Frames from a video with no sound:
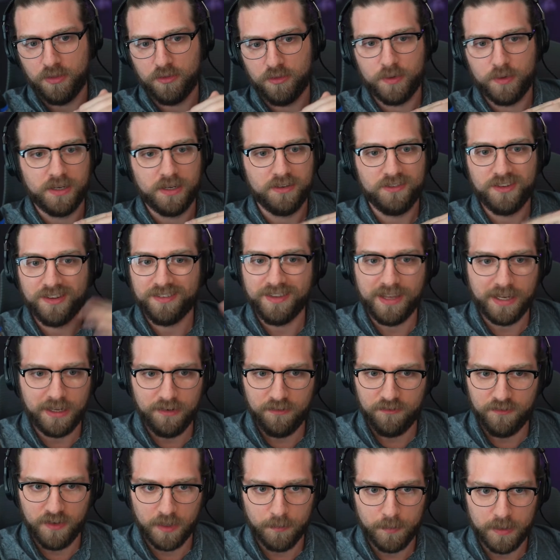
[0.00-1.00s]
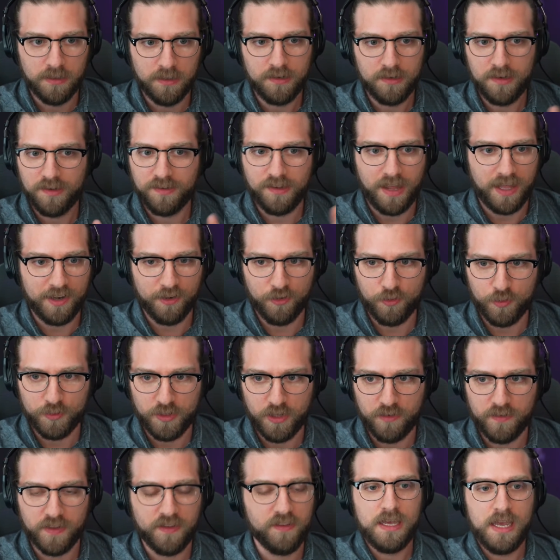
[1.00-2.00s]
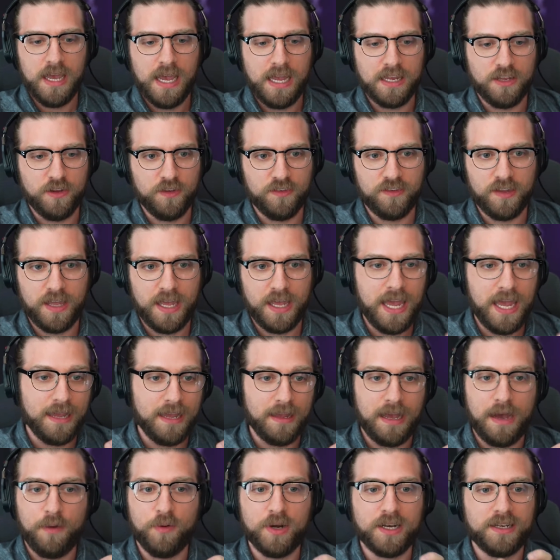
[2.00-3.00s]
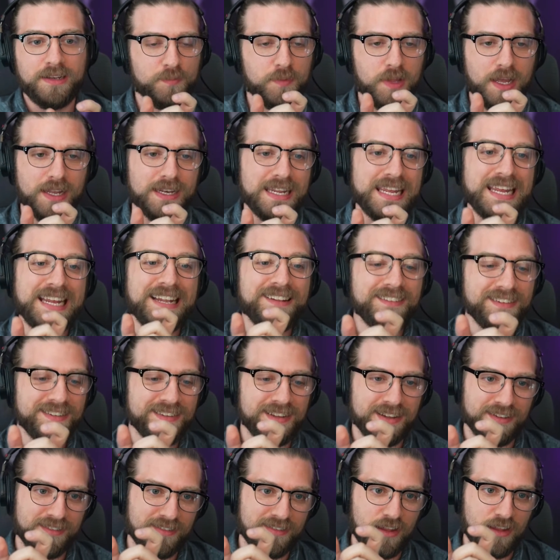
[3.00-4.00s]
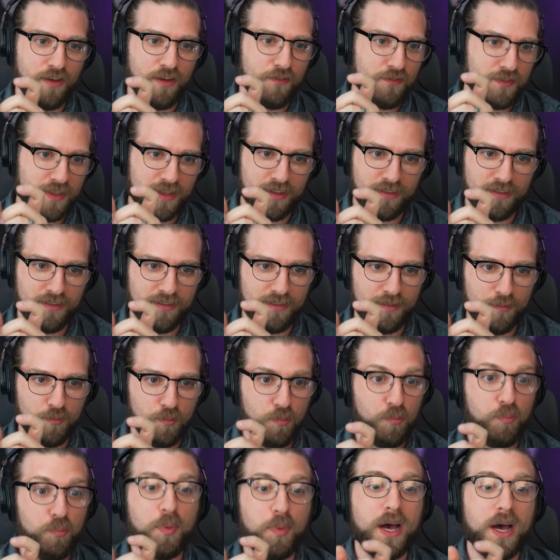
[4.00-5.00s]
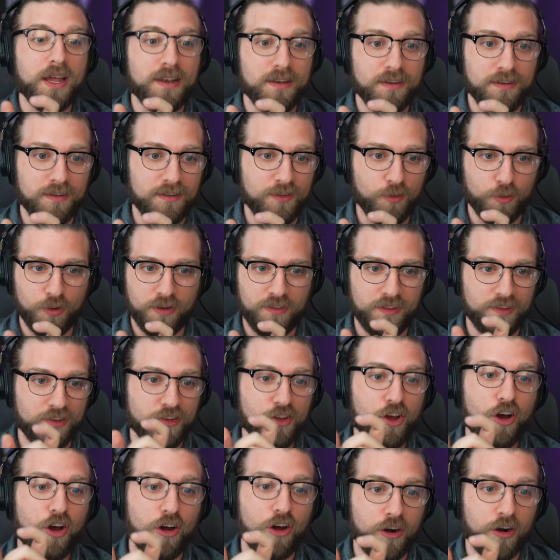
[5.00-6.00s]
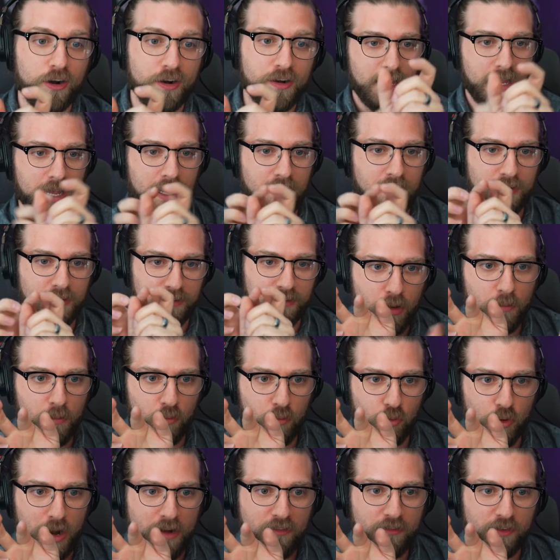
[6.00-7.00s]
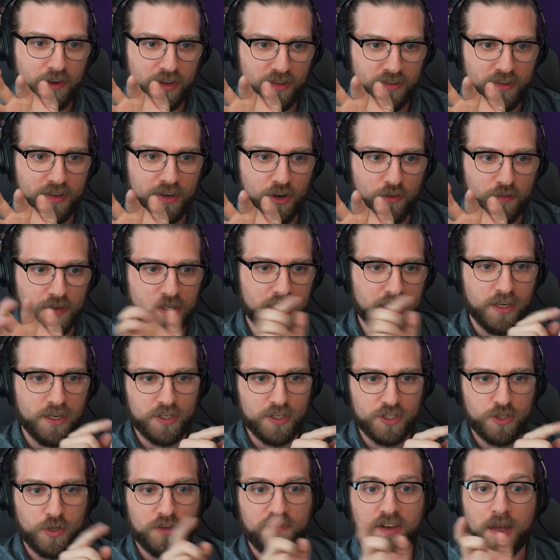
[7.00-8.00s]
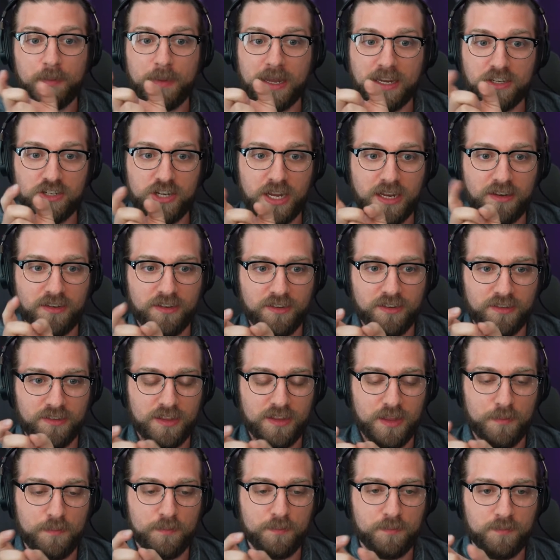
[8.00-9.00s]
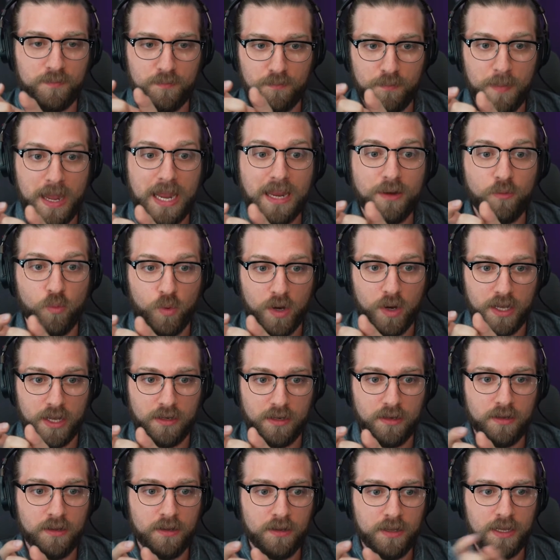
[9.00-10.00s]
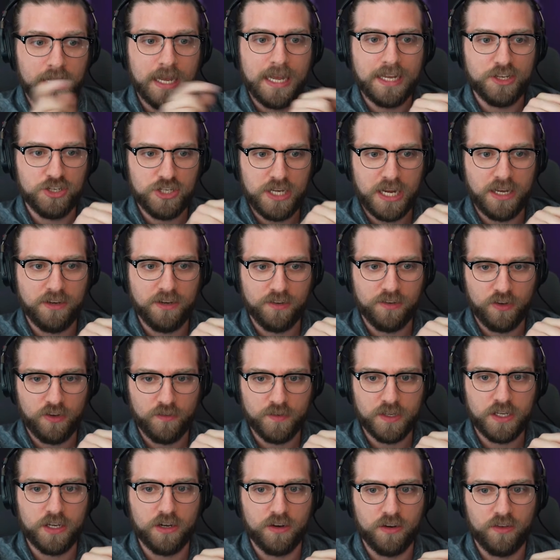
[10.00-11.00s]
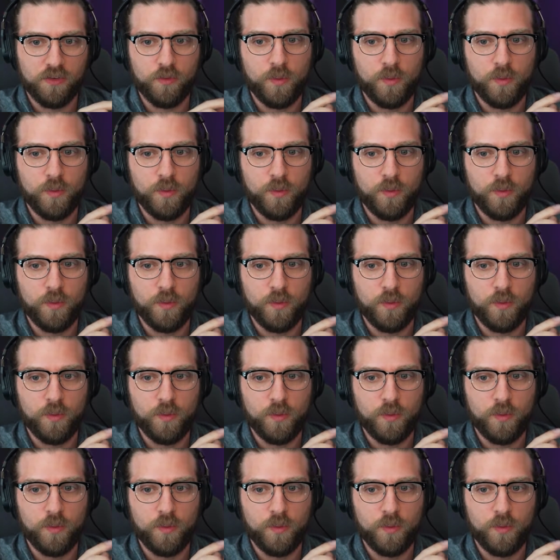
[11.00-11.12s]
three, just like in Figma, designers will know this. And you say, hey, I want to take an instance of this button or this card and just reference it over here. So if I make changes to the main one, it changes over here as